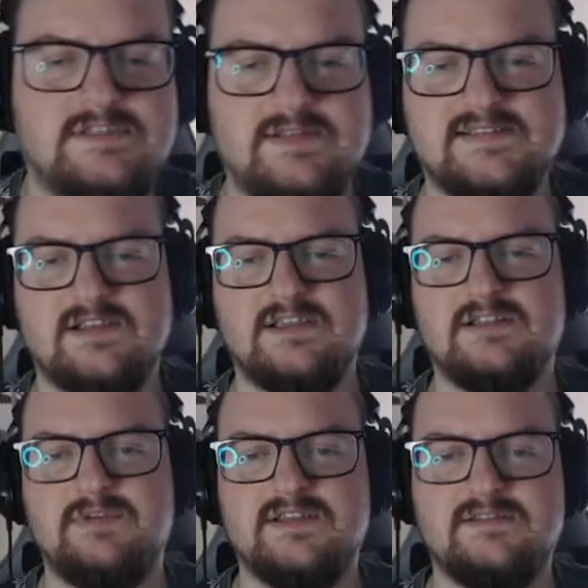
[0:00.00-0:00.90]
So that's
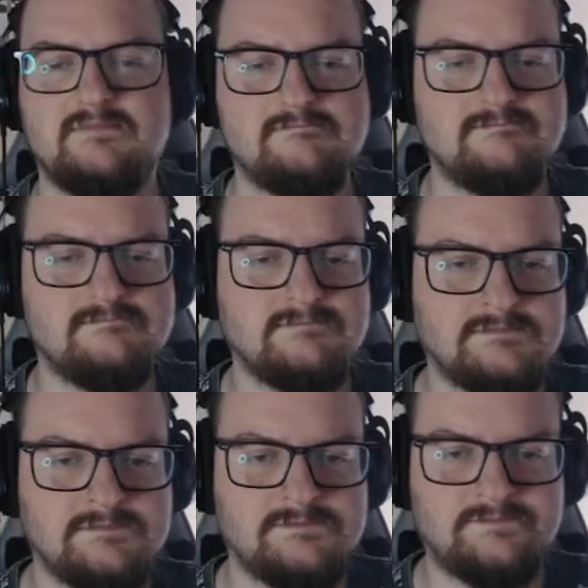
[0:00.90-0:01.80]
going to be it.
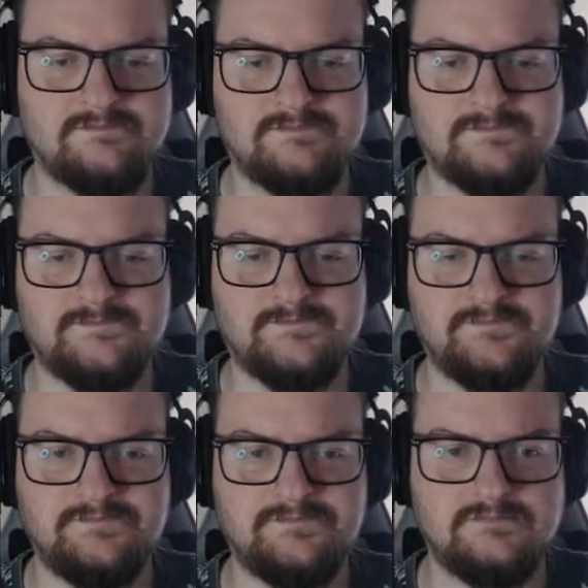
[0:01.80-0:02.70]

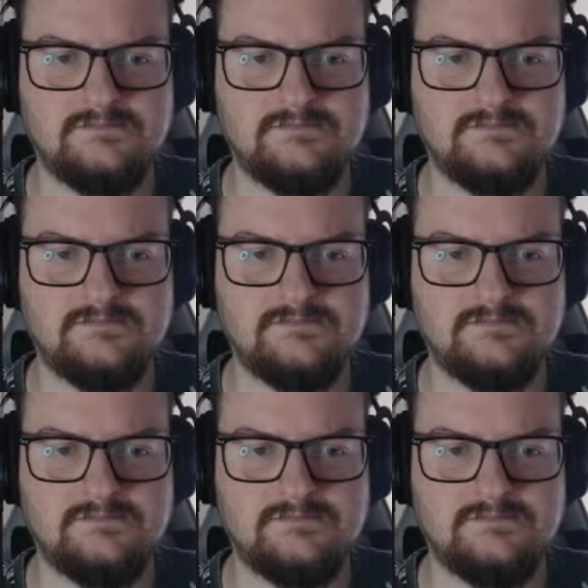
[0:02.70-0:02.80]
And